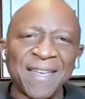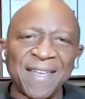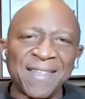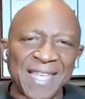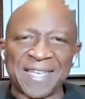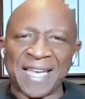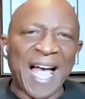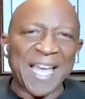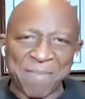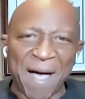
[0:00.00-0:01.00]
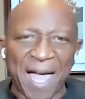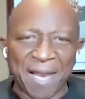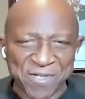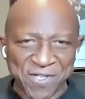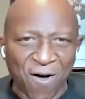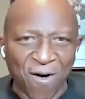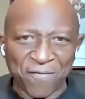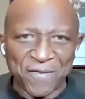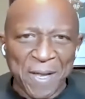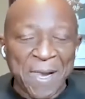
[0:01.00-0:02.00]
that the guys behind them are soft.
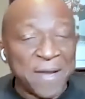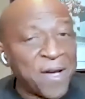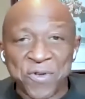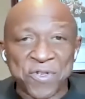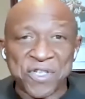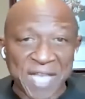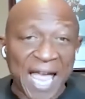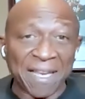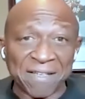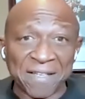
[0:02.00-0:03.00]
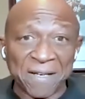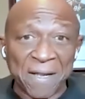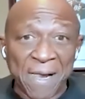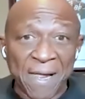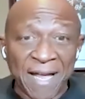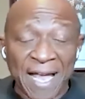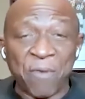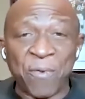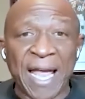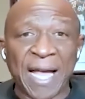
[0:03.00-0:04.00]
No, you're just talented.
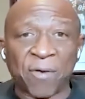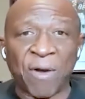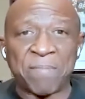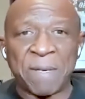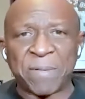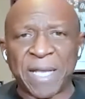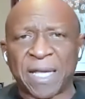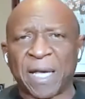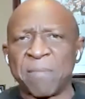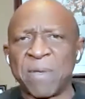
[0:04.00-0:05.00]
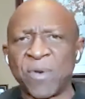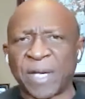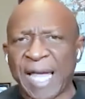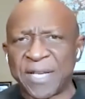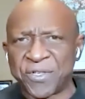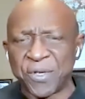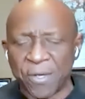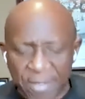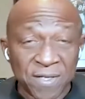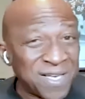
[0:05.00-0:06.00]
And we had great people that could communicate to
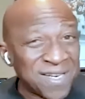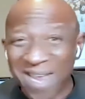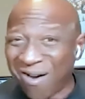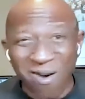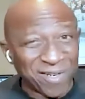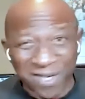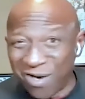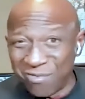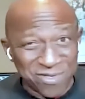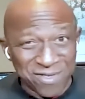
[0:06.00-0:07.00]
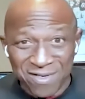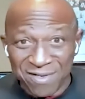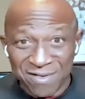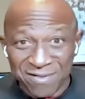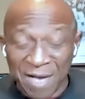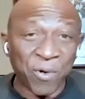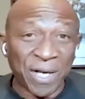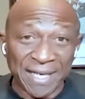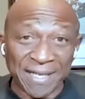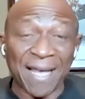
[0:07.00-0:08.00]
you. They're not hard to coach. They want to
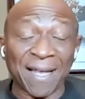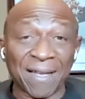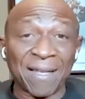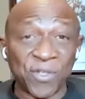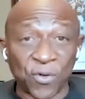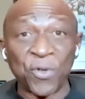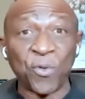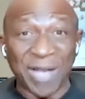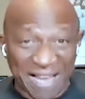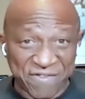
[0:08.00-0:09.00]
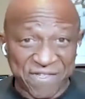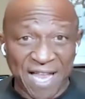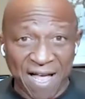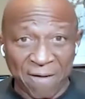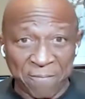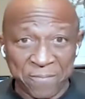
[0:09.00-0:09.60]
get the hell to a new lifestyle.